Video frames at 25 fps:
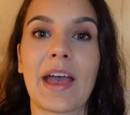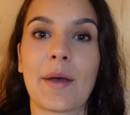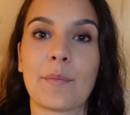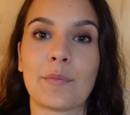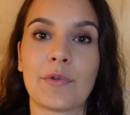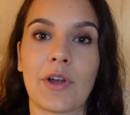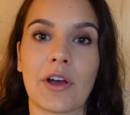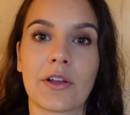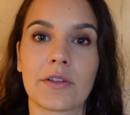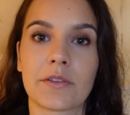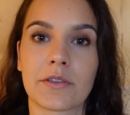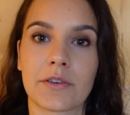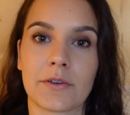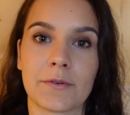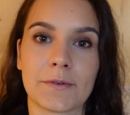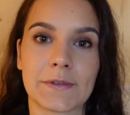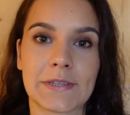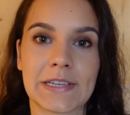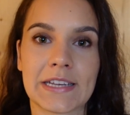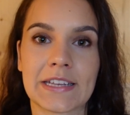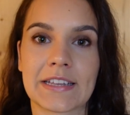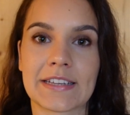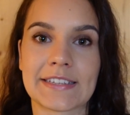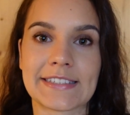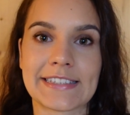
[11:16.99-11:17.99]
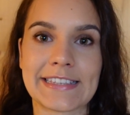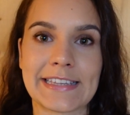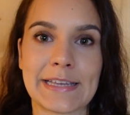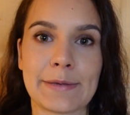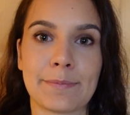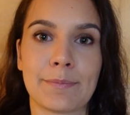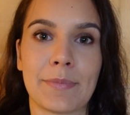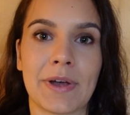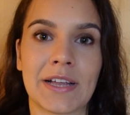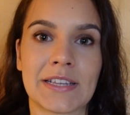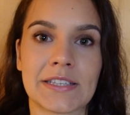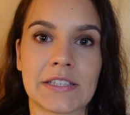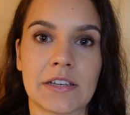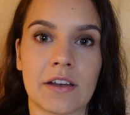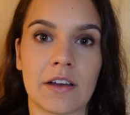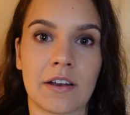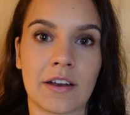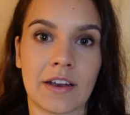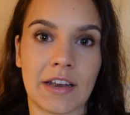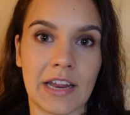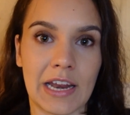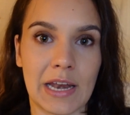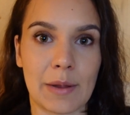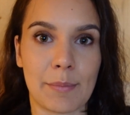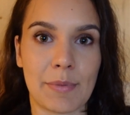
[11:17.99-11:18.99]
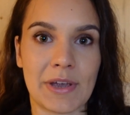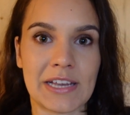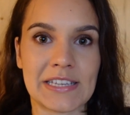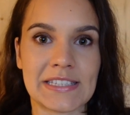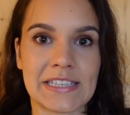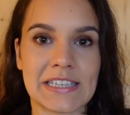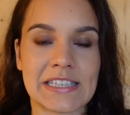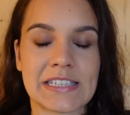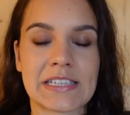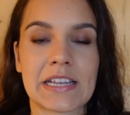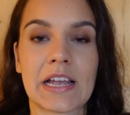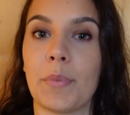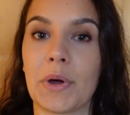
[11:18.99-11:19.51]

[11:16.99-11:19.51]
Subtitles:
am not using the sleep buds on a daily basis.